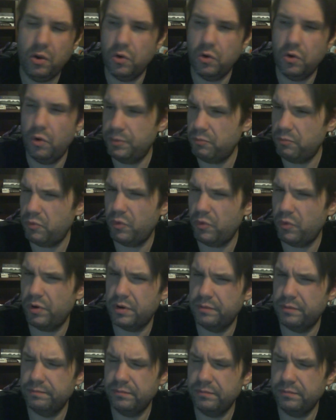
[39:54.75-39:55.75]
Open
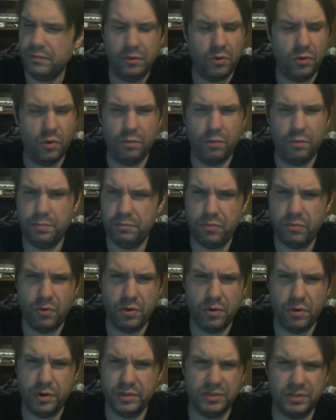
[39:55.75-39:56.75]
border. Open
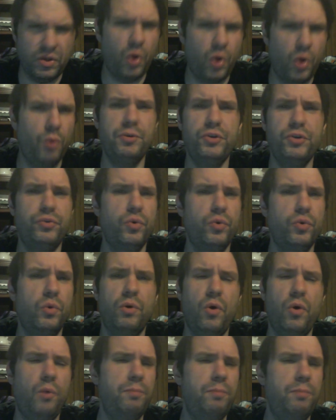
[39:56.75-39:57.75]
border. This
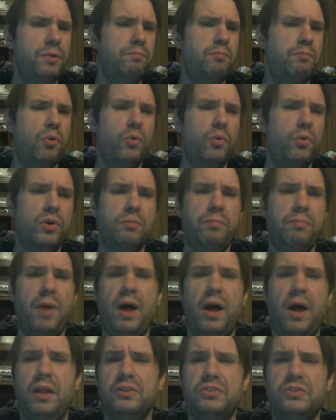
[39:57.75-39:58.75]
open border
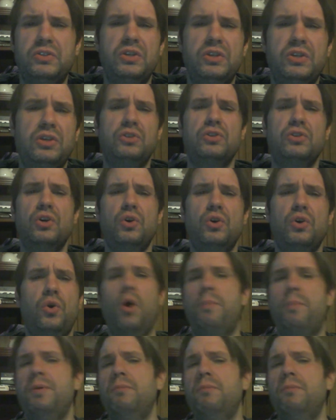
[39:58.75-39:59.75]
policies. Open